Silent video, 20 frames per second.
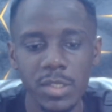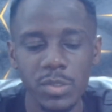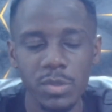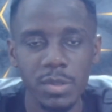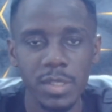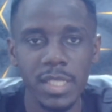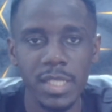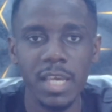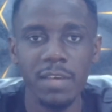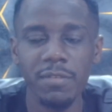
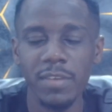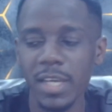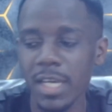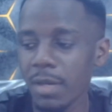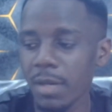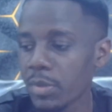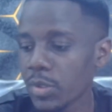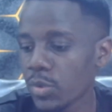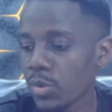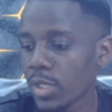the FA
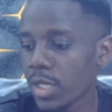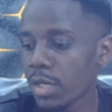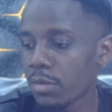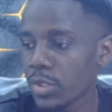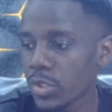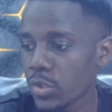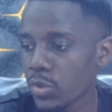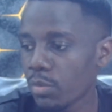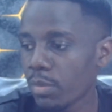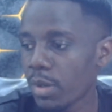Cup is going to
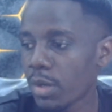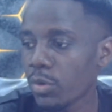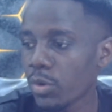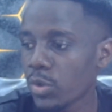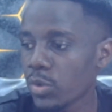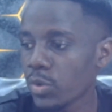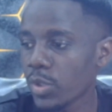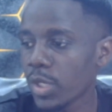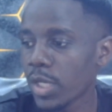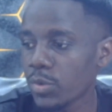resume, and we're
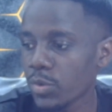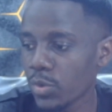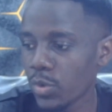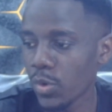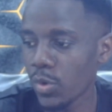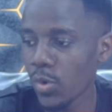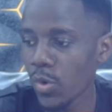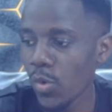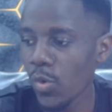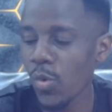going to get to
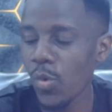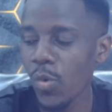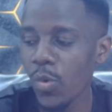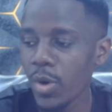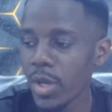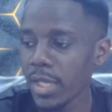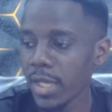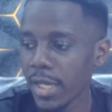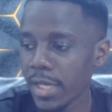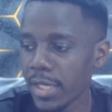know who
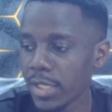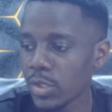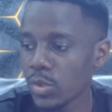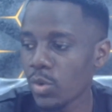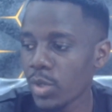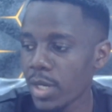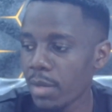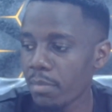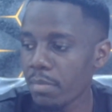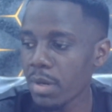is
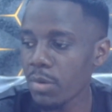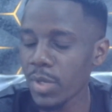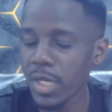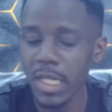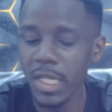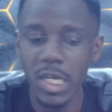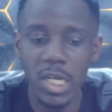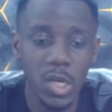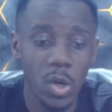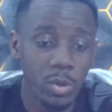going to be
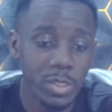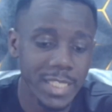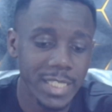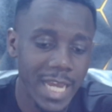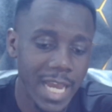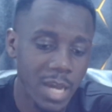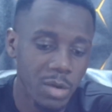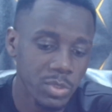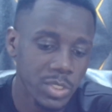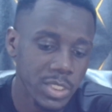really knocked
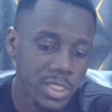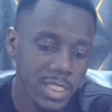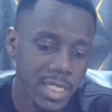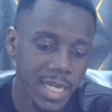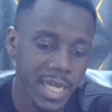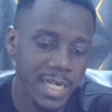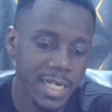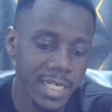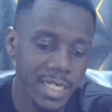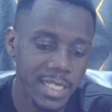out,
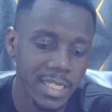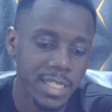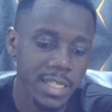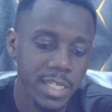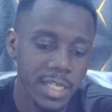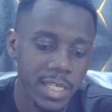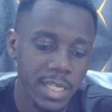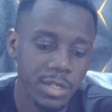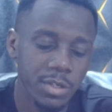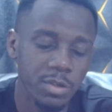and
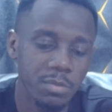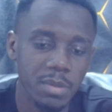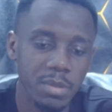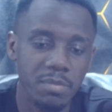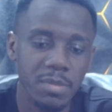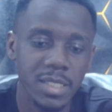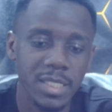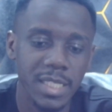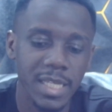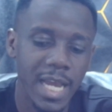he will be
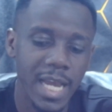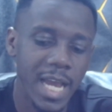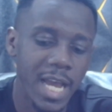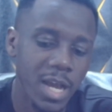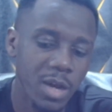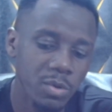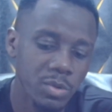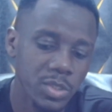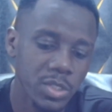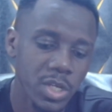missing
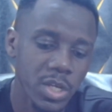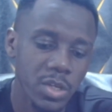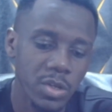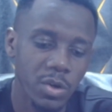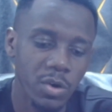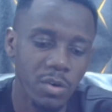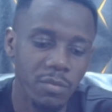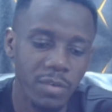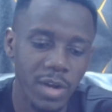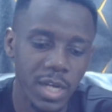out
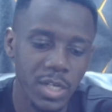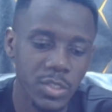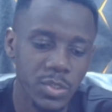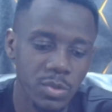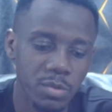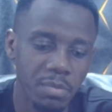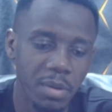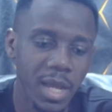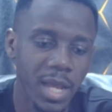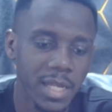of
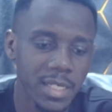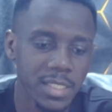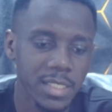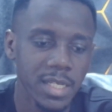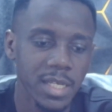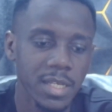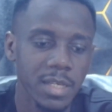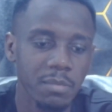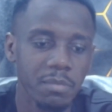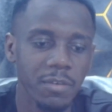action. But
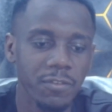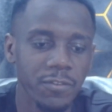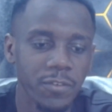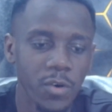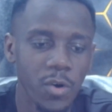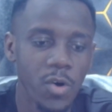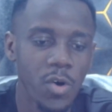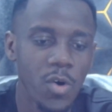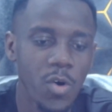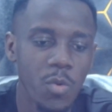
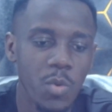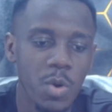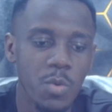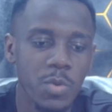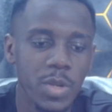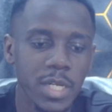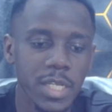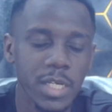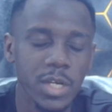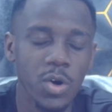before we
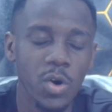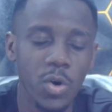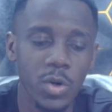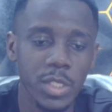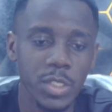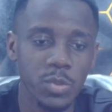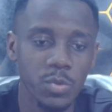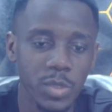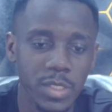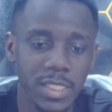really call
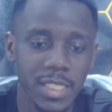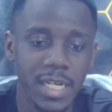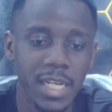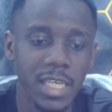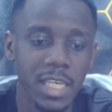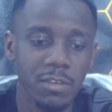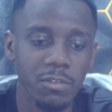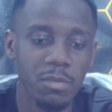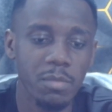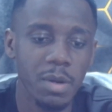it quits and I
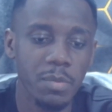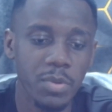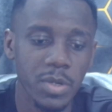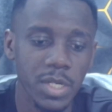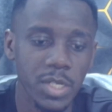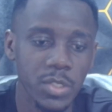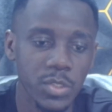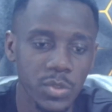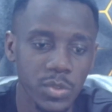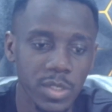give you my
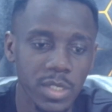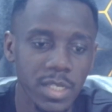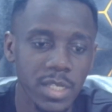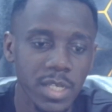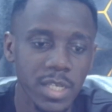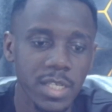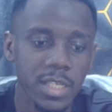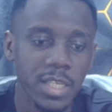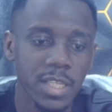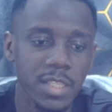prediction,
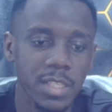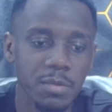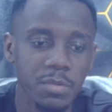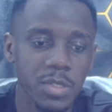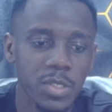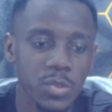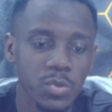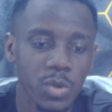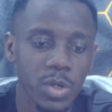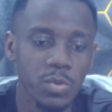there
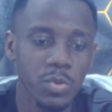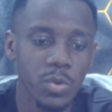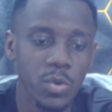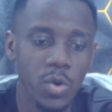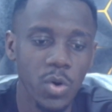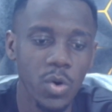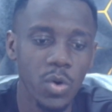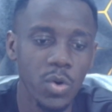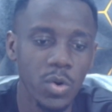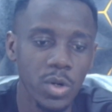is what we
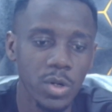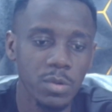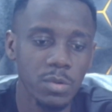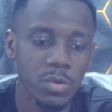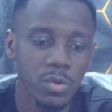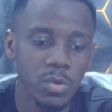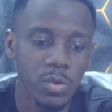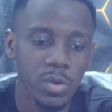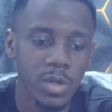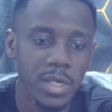call
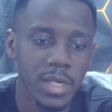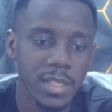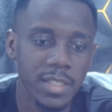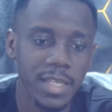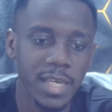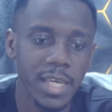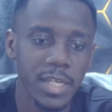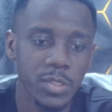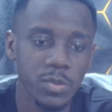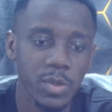the
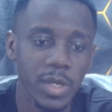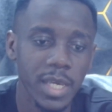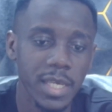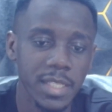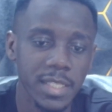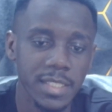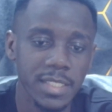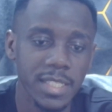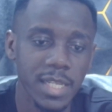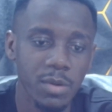
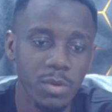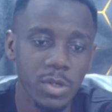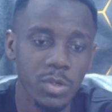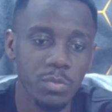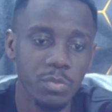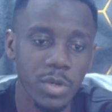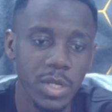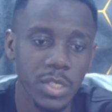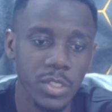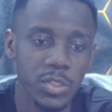head-to-heads that I want to
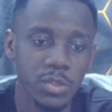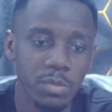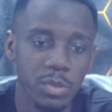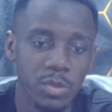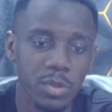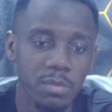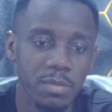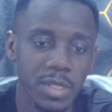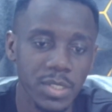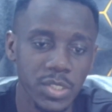bring to you
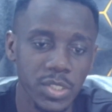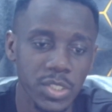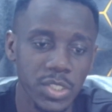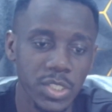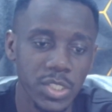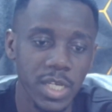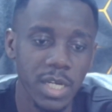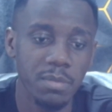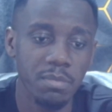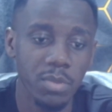between Man
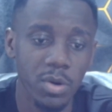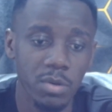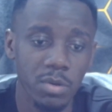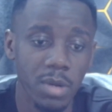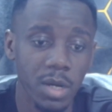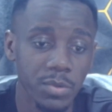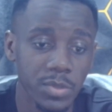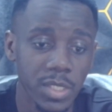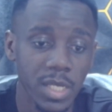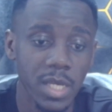City and
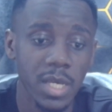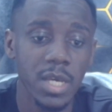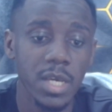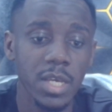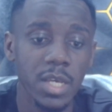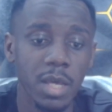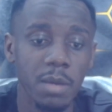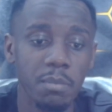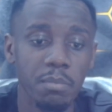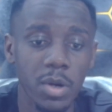Bournemouth.
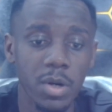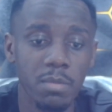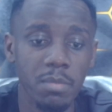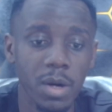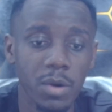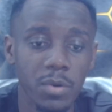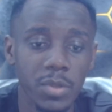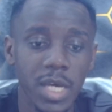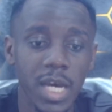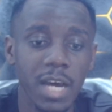
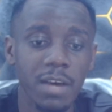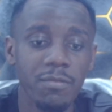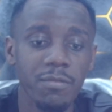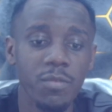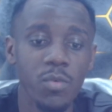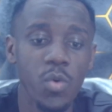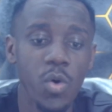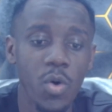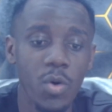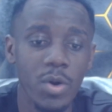Bournemouth have
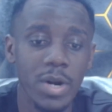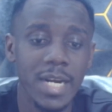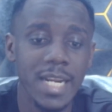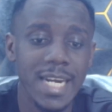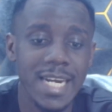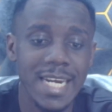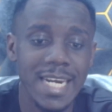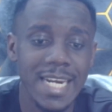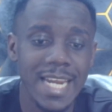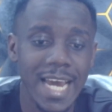won
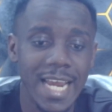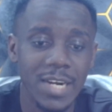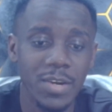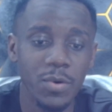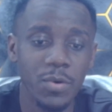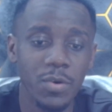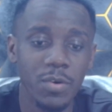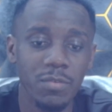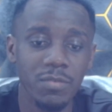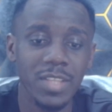none
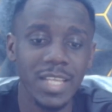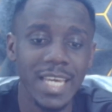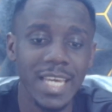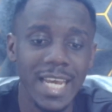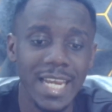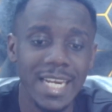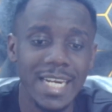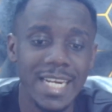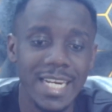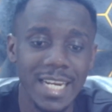of
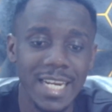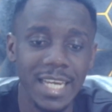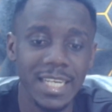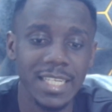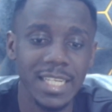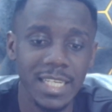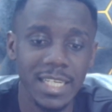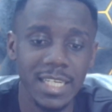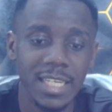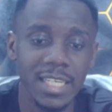their
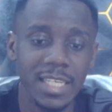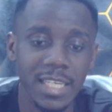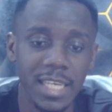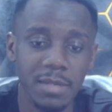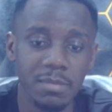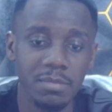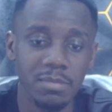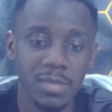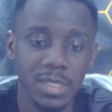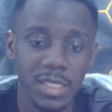19 league
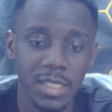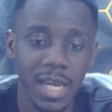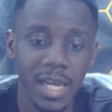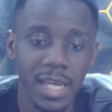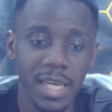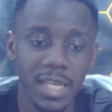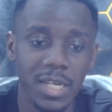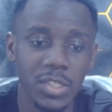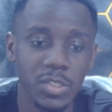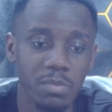games
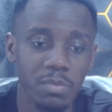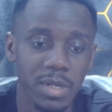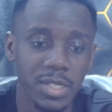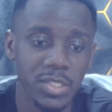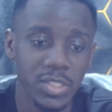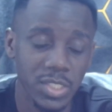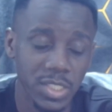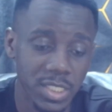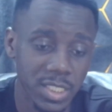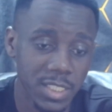against Man
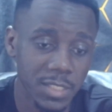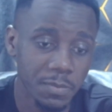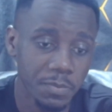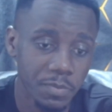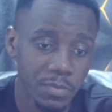City,